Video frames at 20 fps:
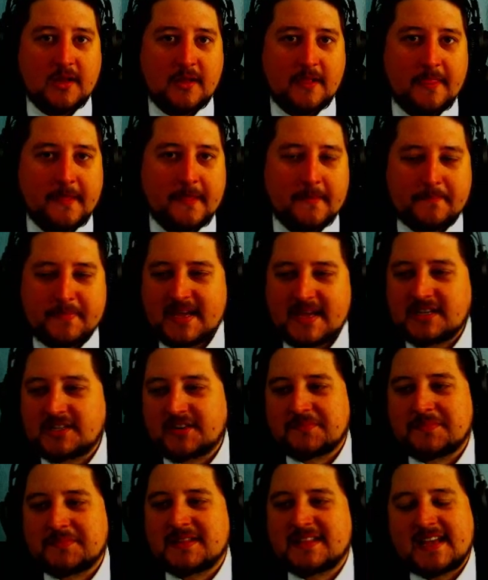the big
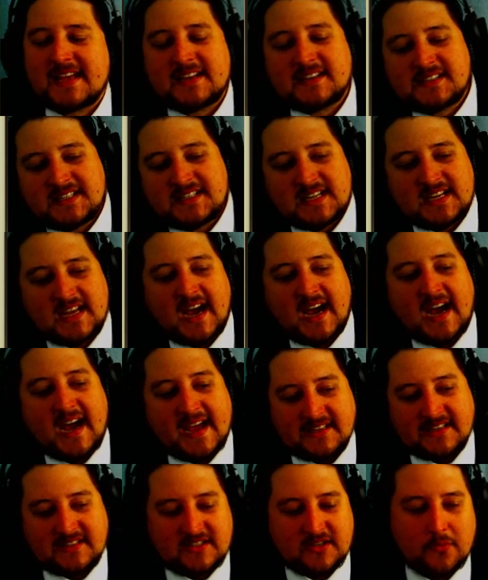tournament that is
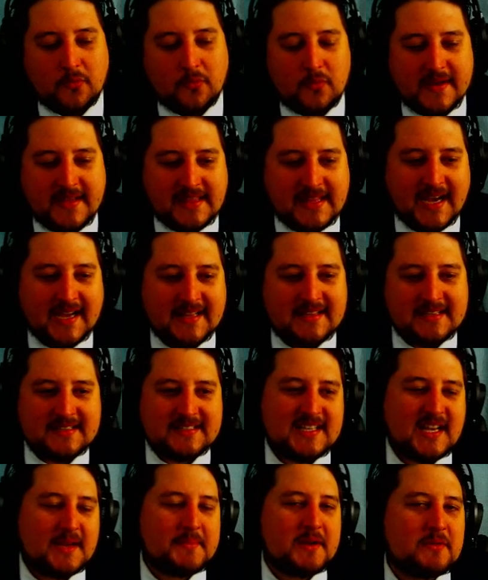TI. So we thought that
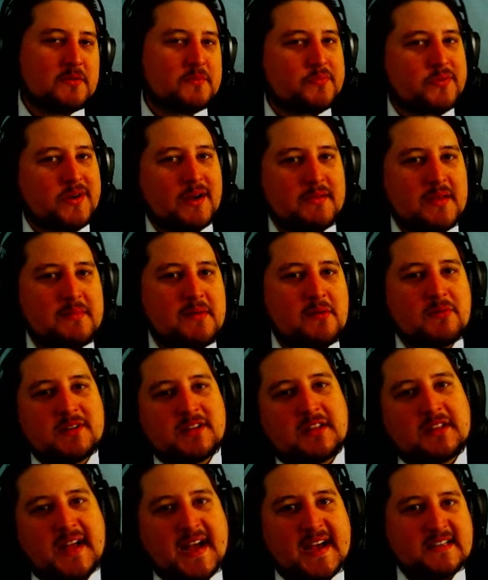Summit would probably be one
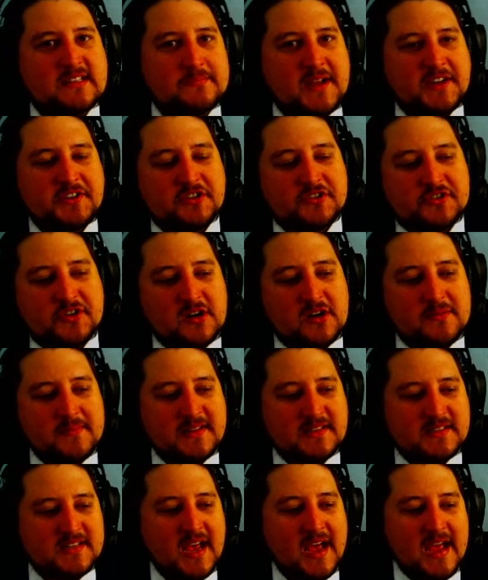of the last major
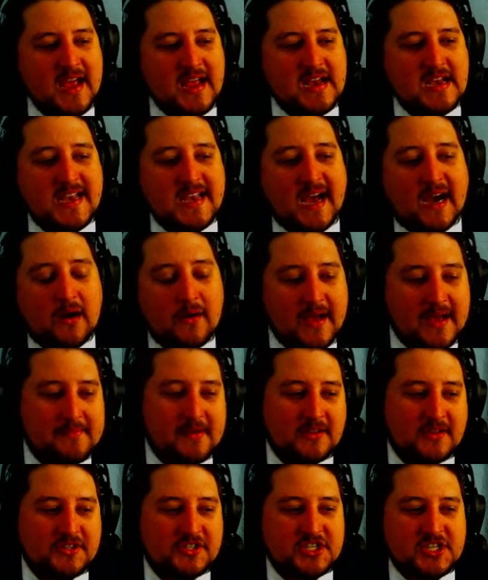tournaments. Now
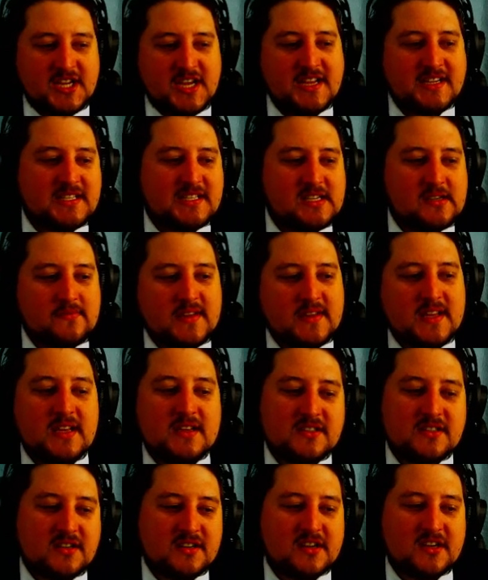MLG TV
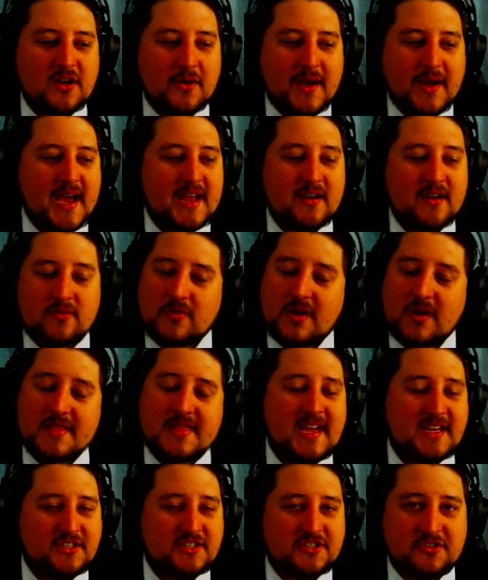is going to go ahead and
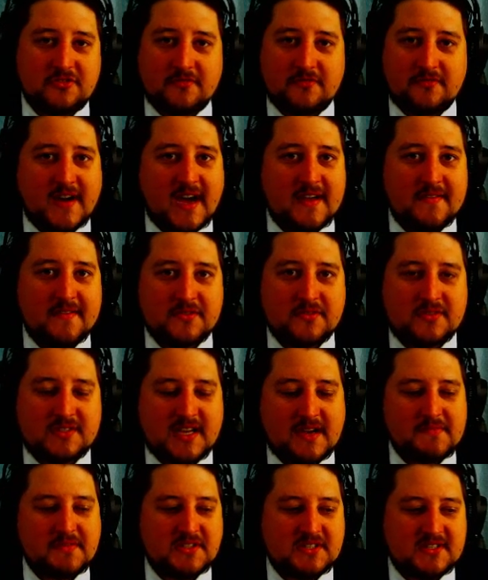run that June 5 through
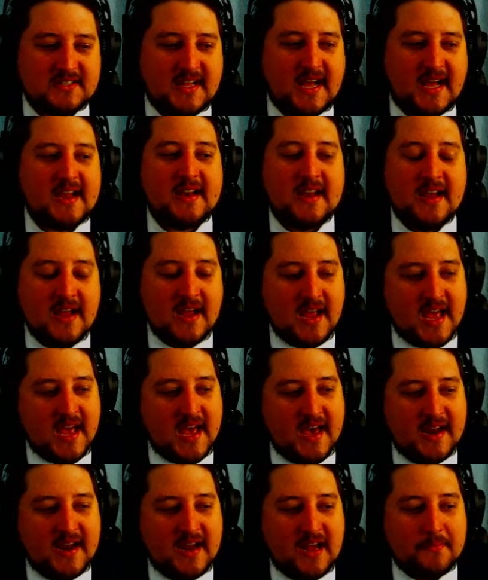7 slot
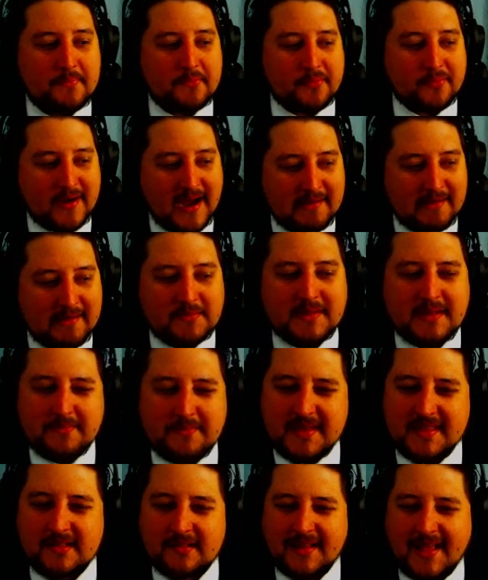and uh, probably
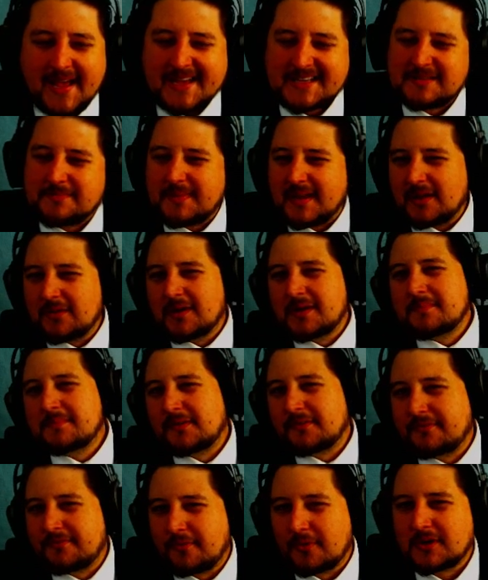be the last big one
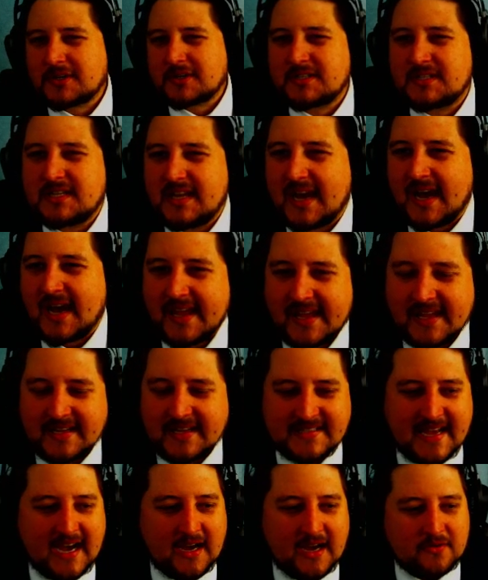before TI
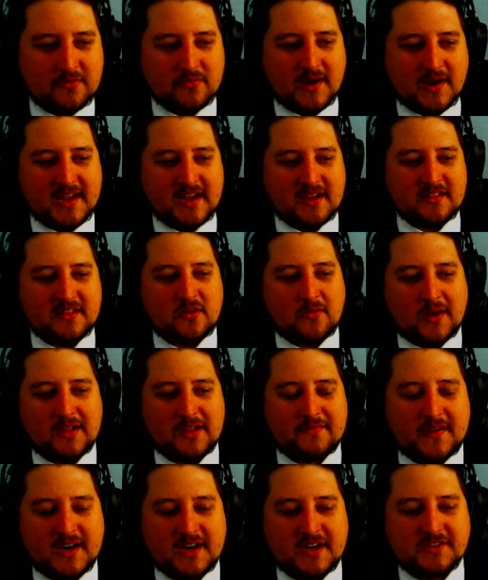gets out and running and the
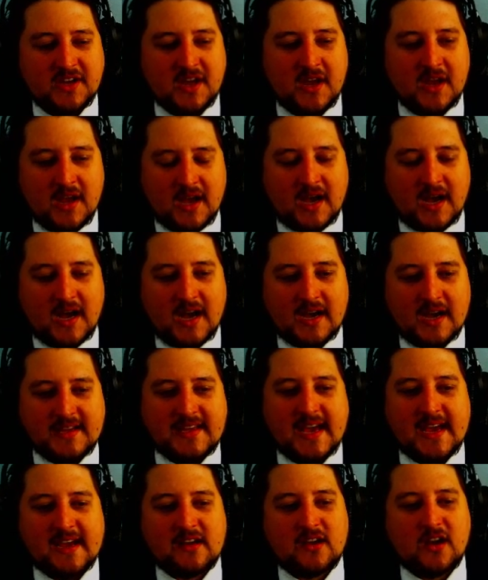qualifiers uh,
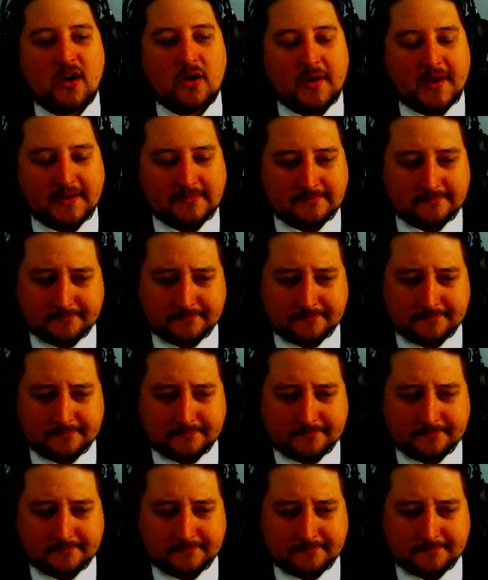get going